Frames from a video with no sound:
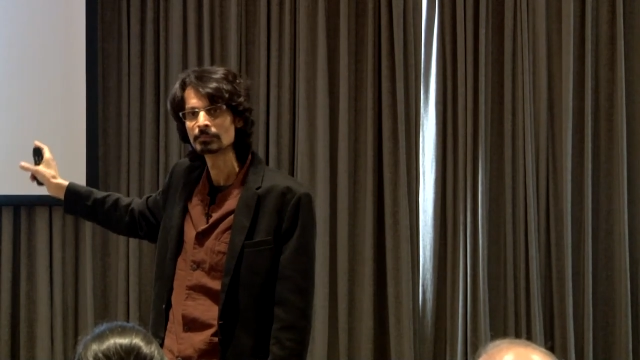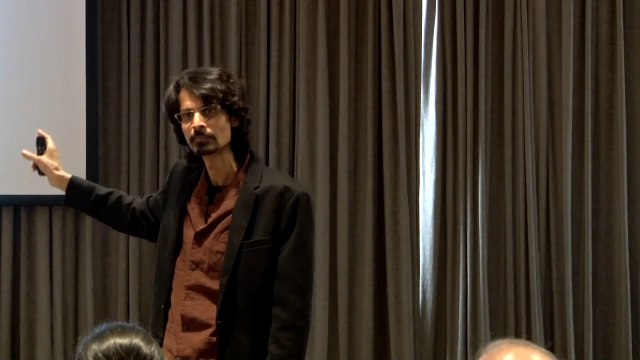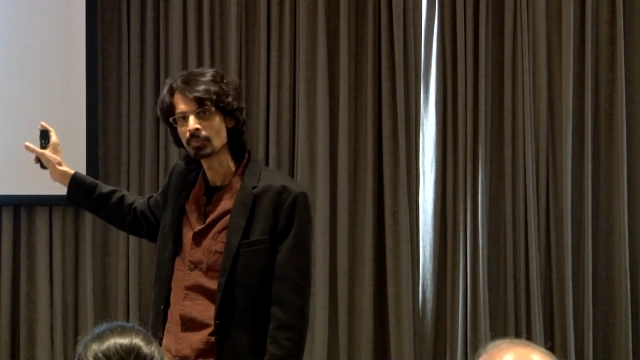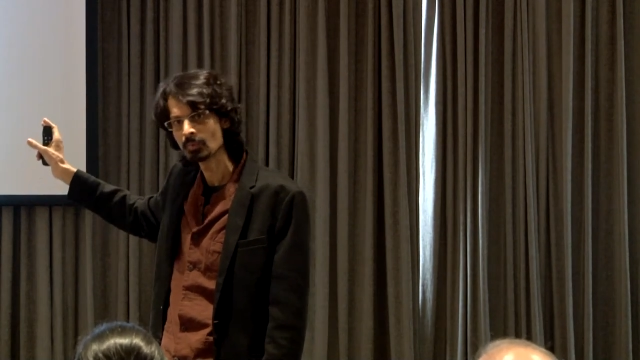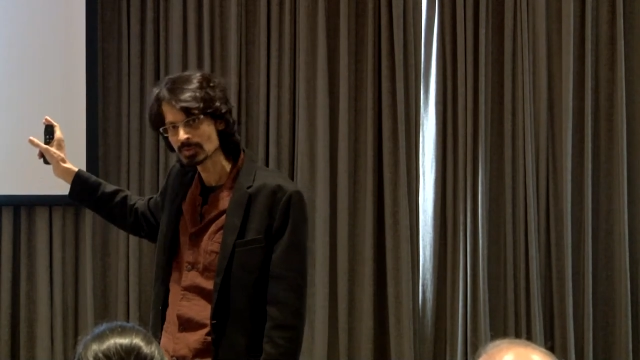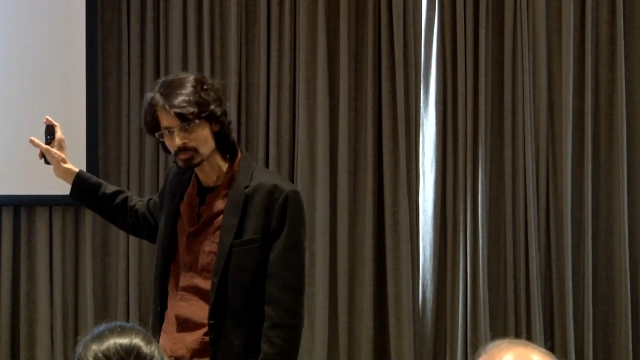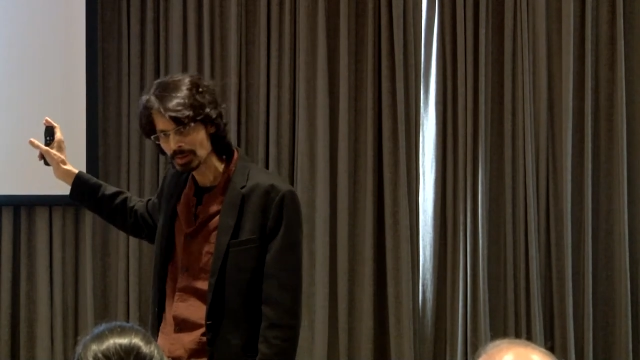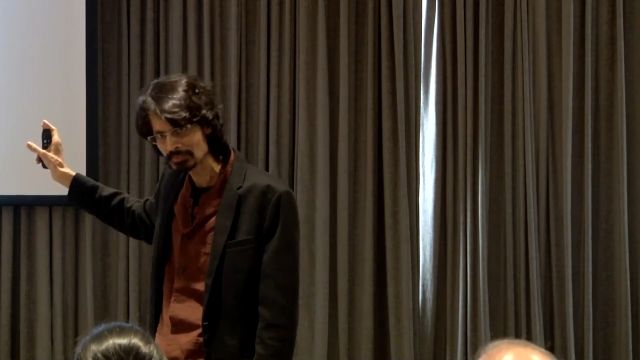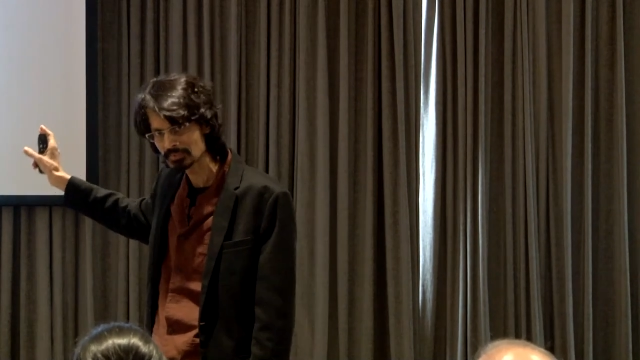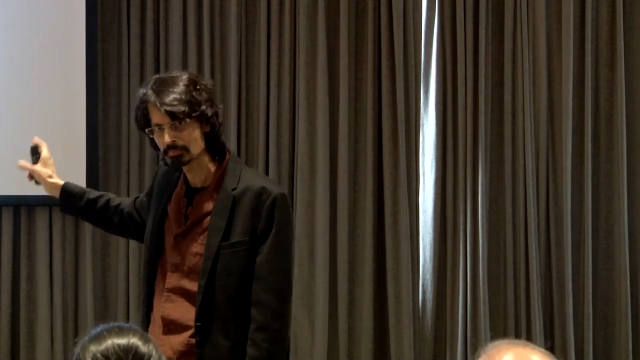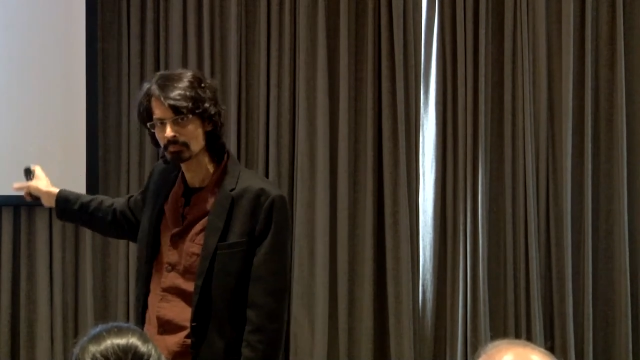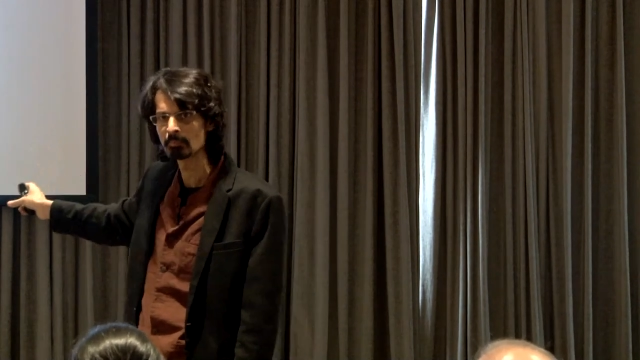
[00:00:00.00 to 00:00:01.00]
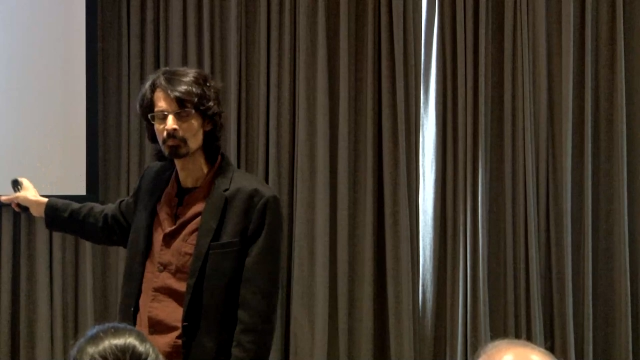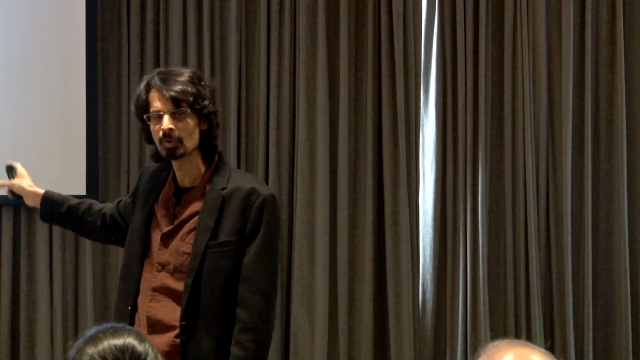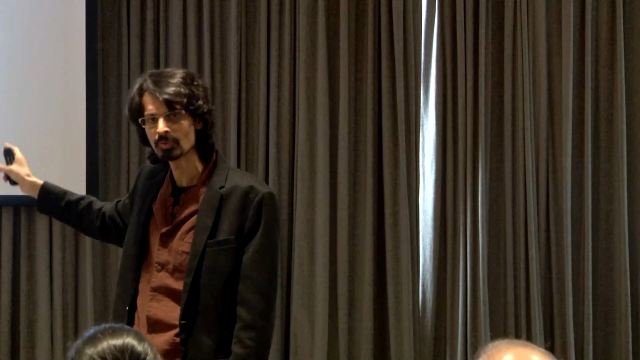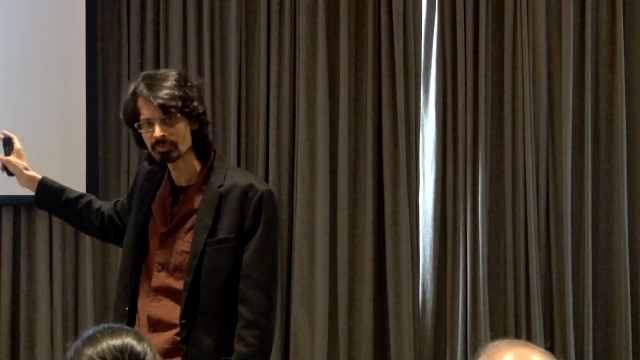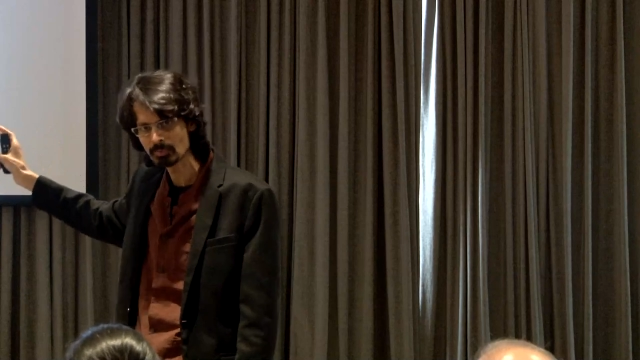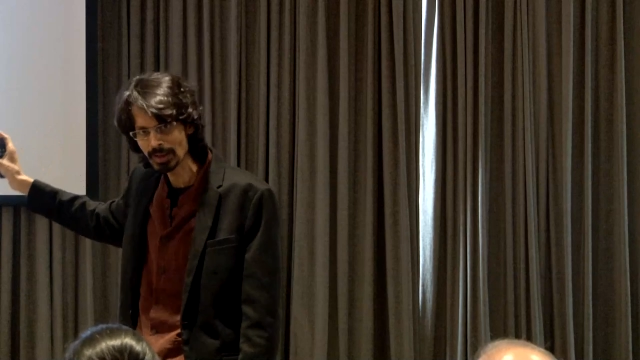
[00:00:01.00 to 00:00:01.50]
Was one of the
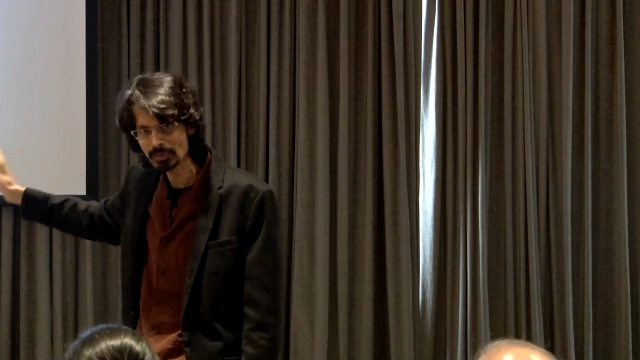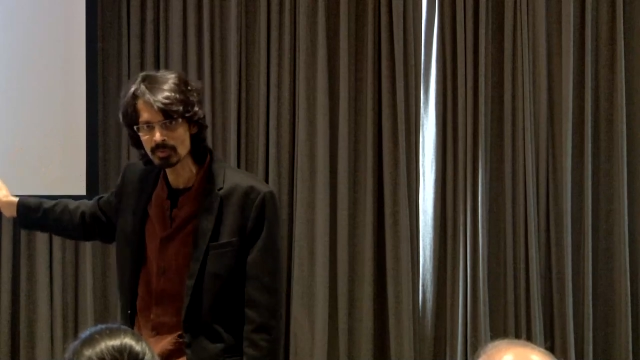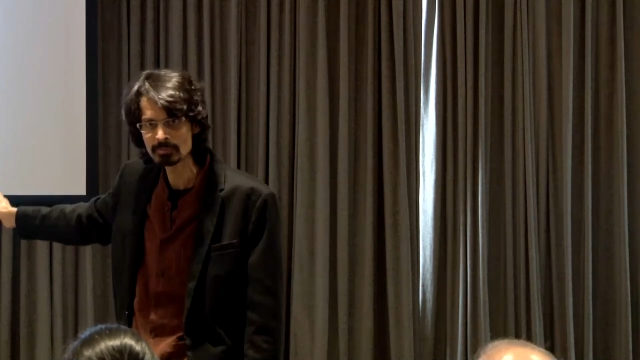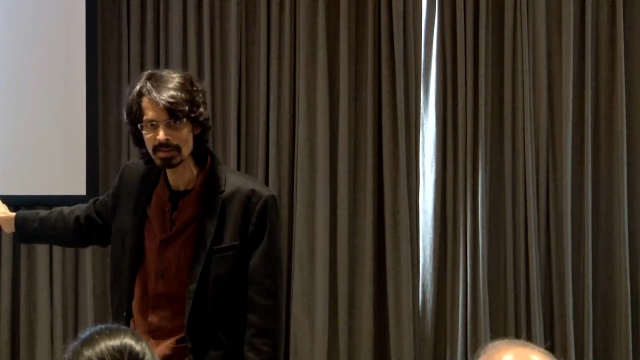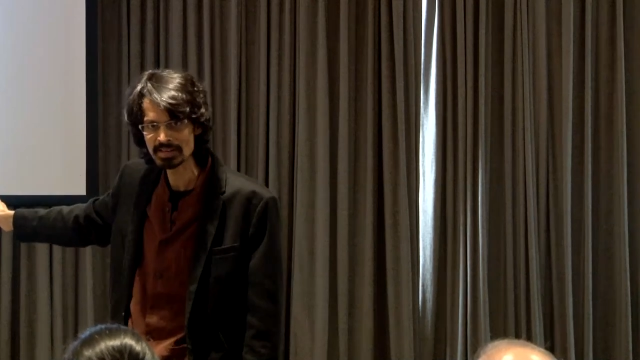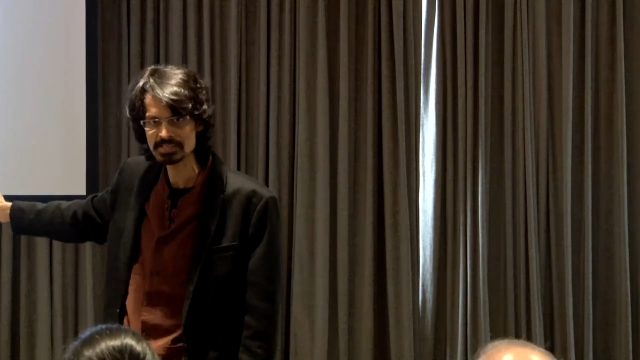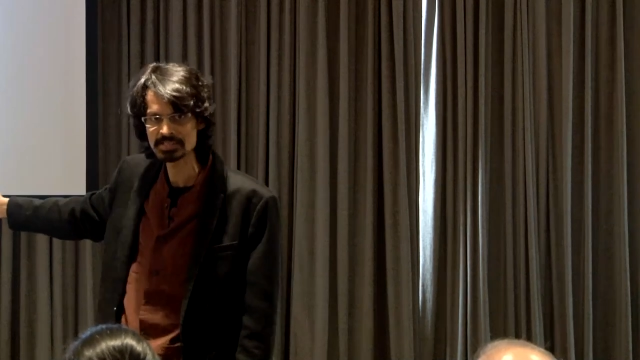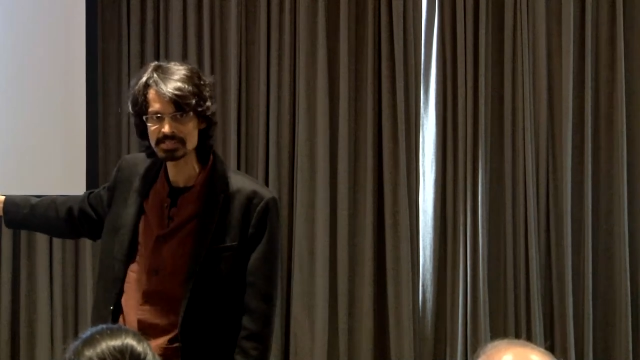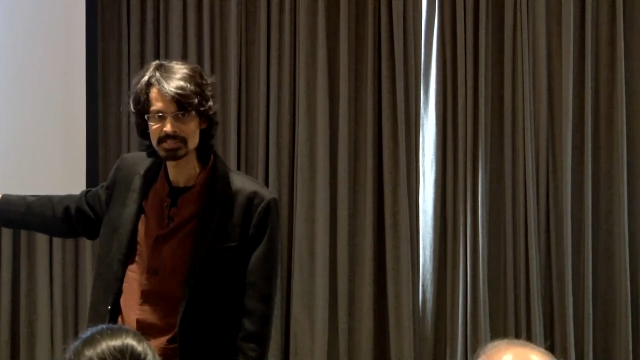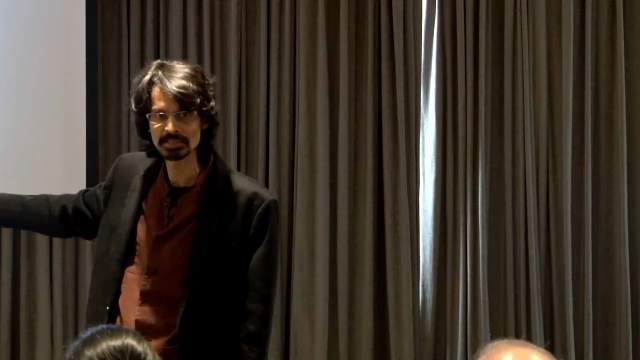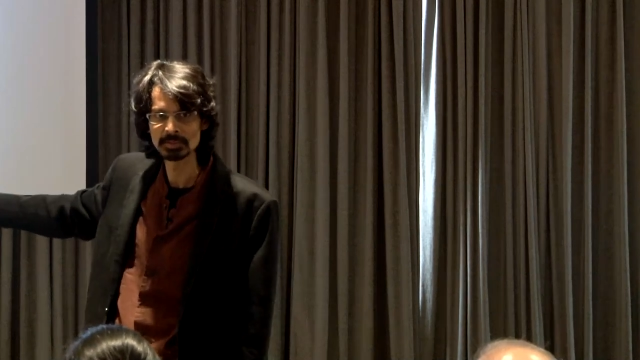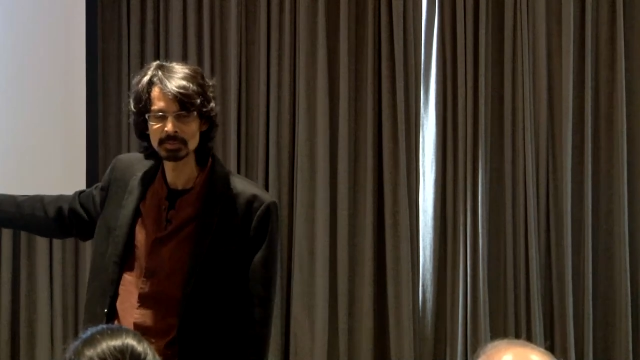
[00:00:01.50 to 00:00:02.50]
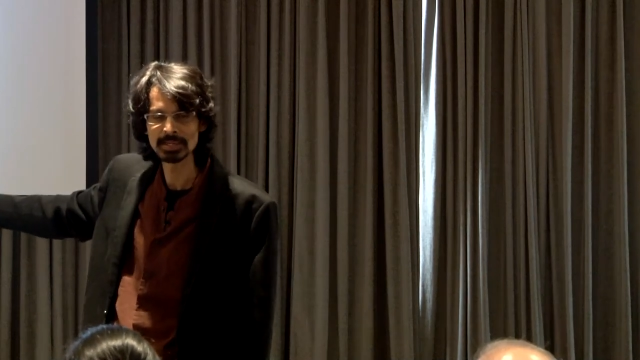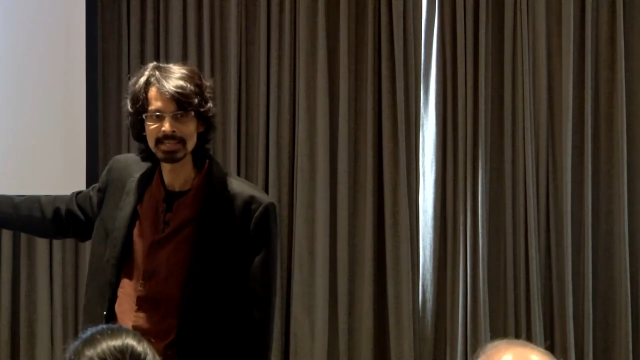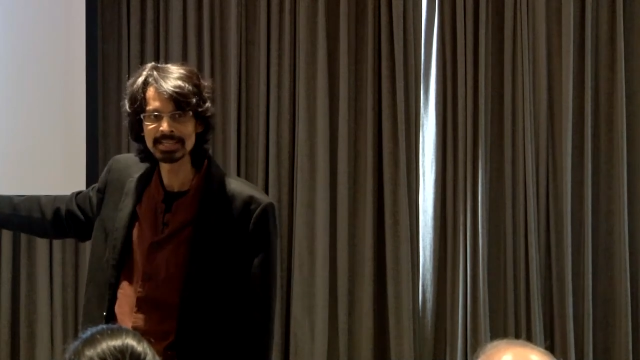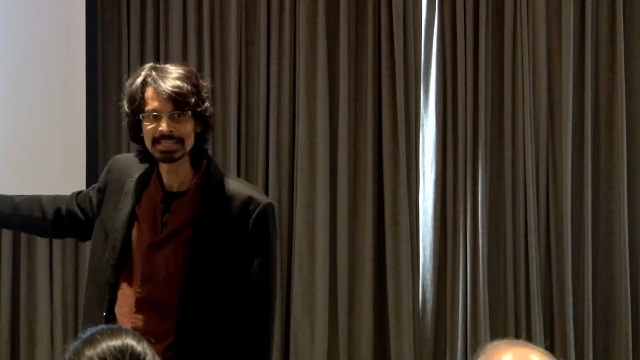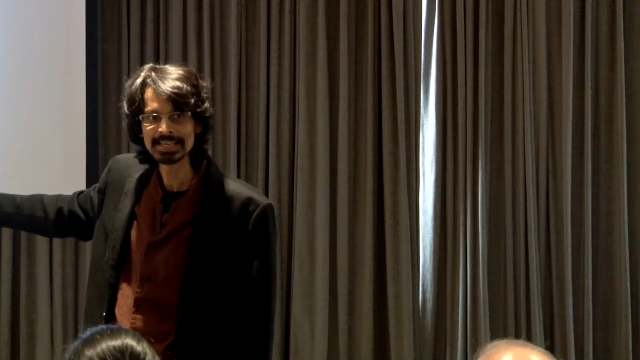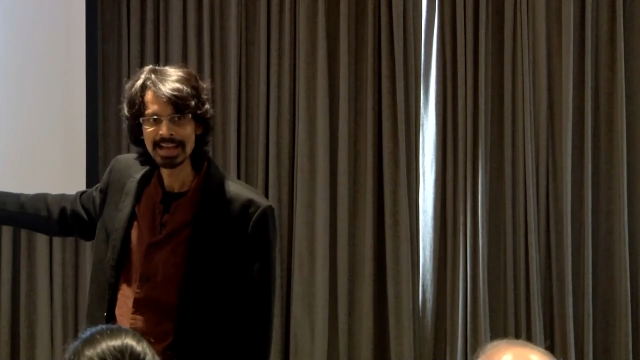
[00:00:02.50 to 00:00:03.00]
most well-known barristers in the UK